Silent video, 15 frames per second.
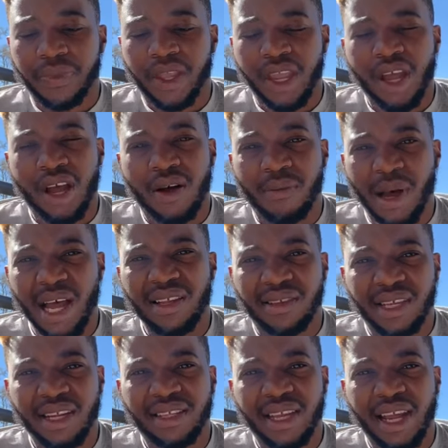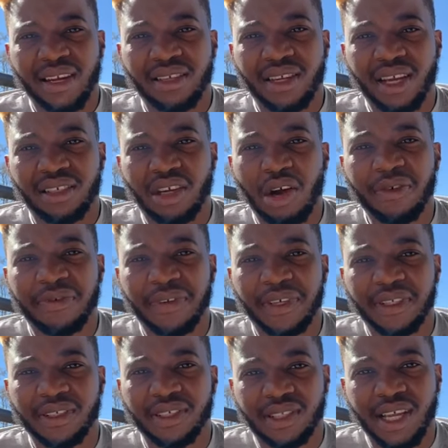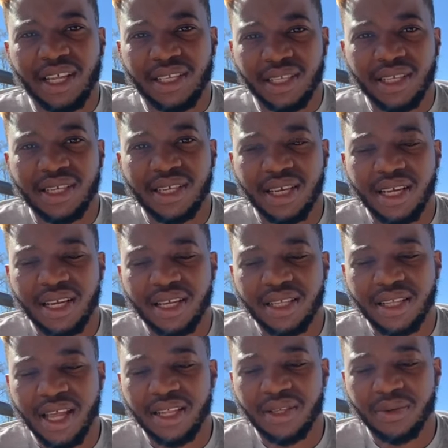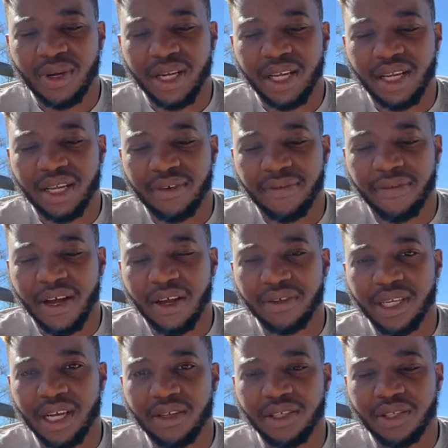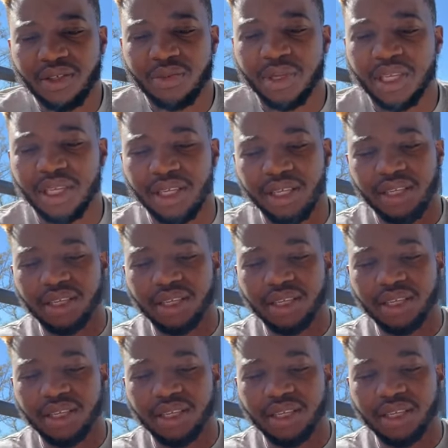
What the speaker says: yeah, mindset and confidence. That's what I found out to be